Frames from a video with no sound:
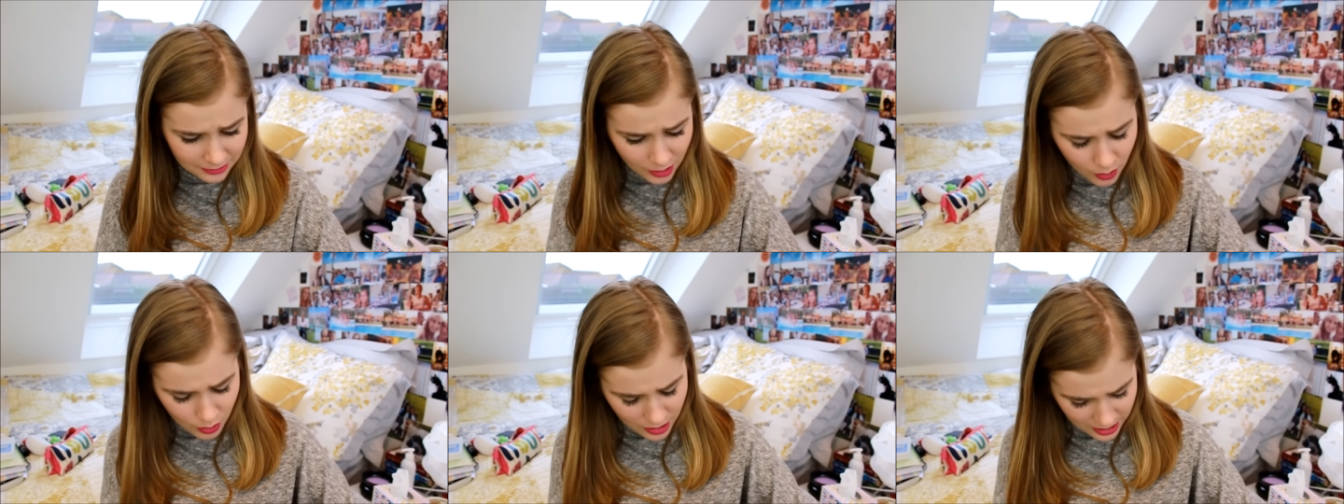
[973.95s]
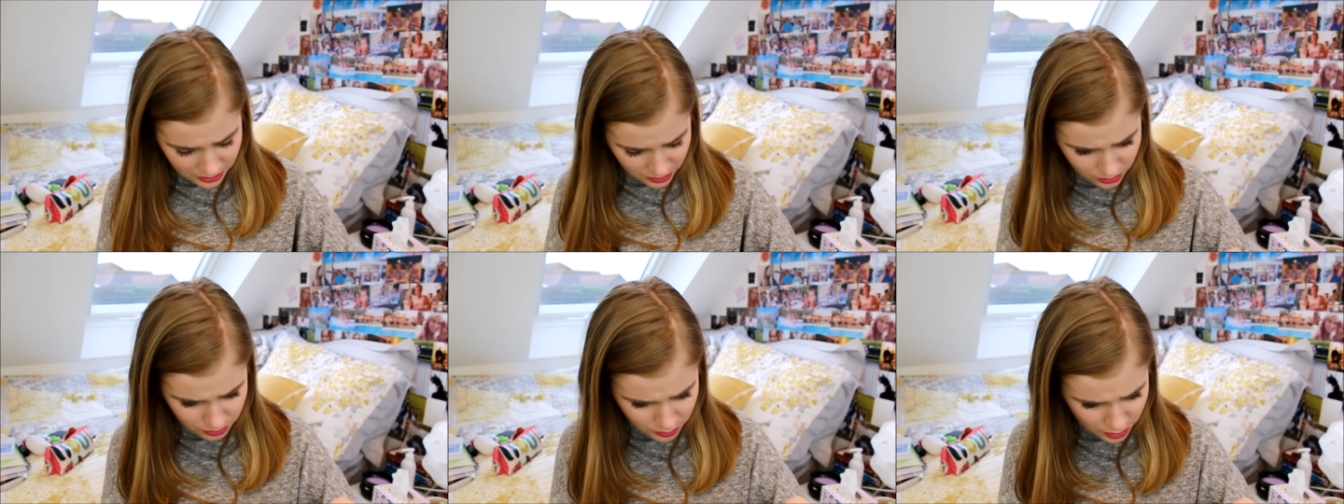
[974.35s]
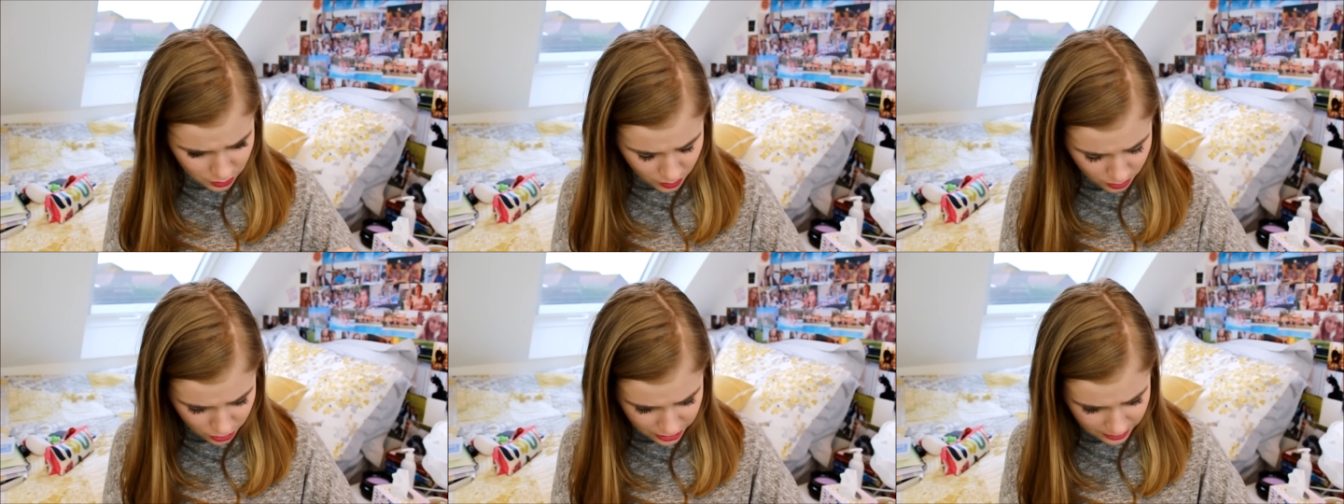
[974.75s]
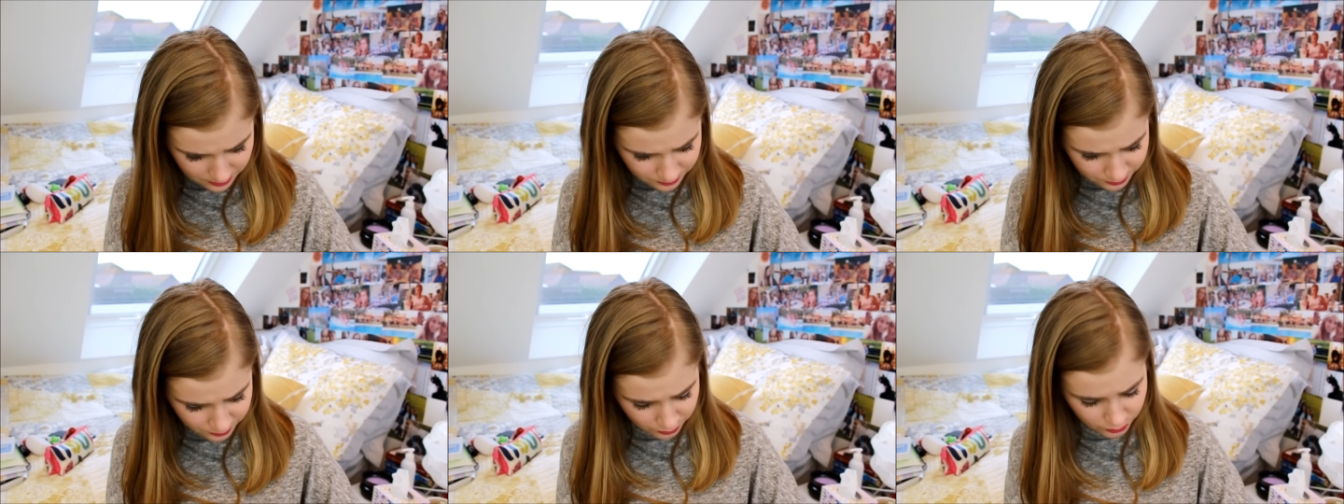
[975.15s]
Oh, and no, there's one more
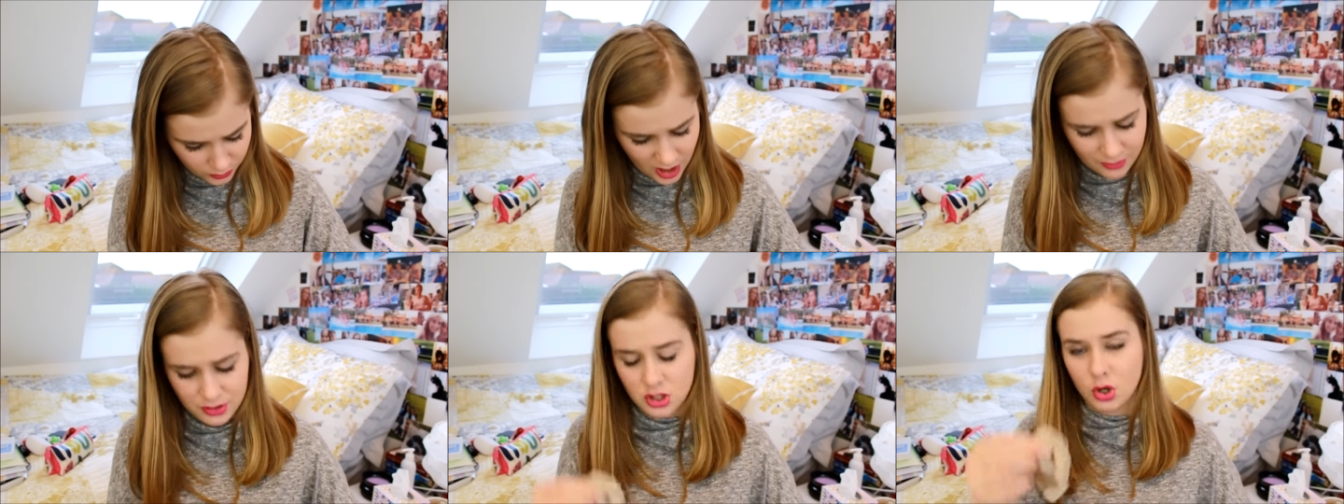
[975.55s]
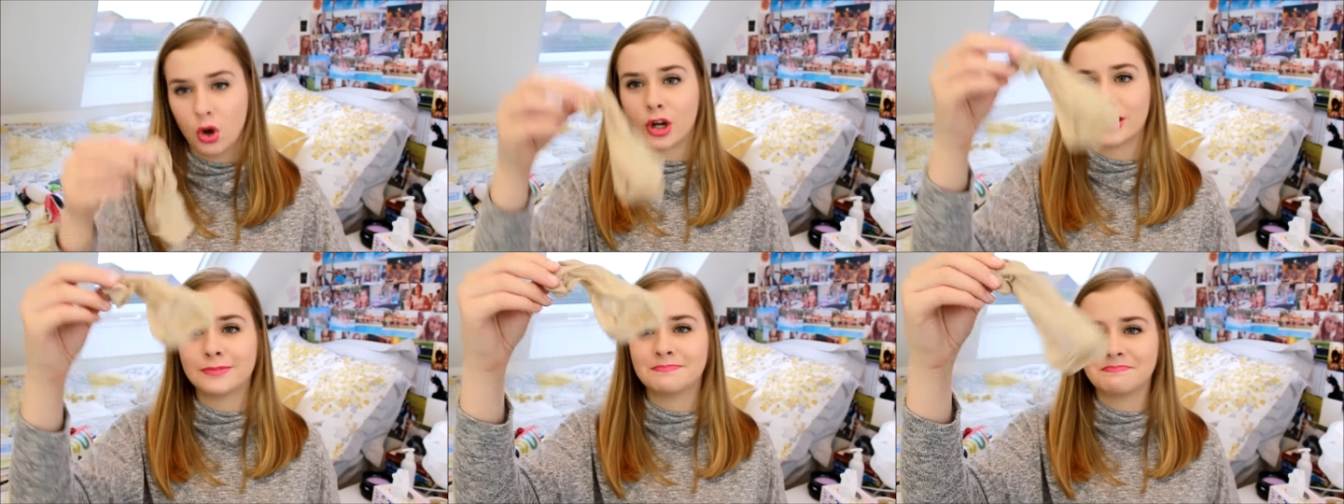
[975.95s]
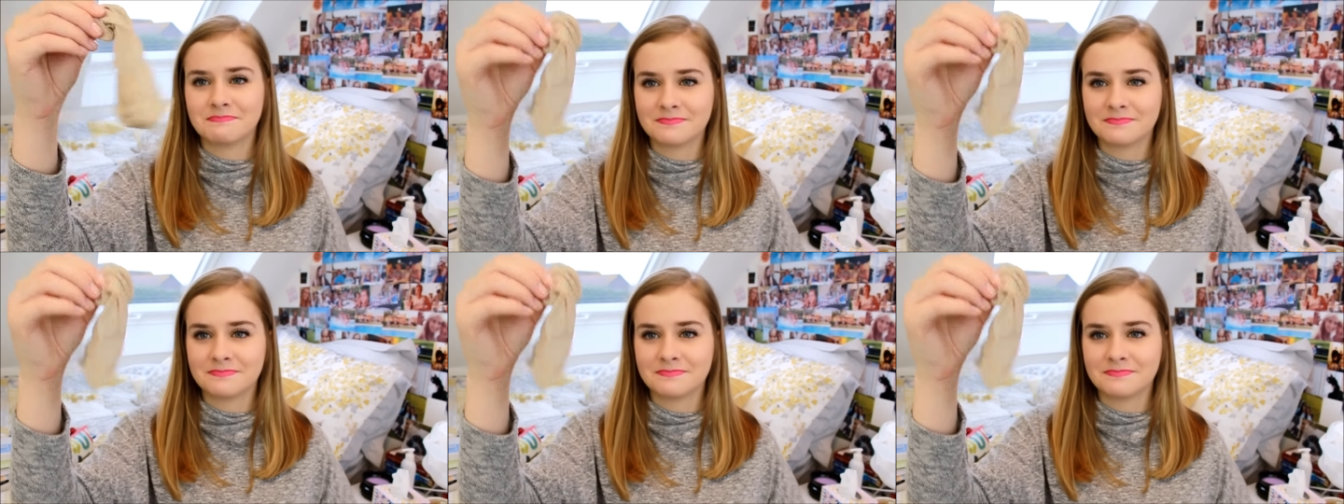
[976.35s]
thing. I have a sock.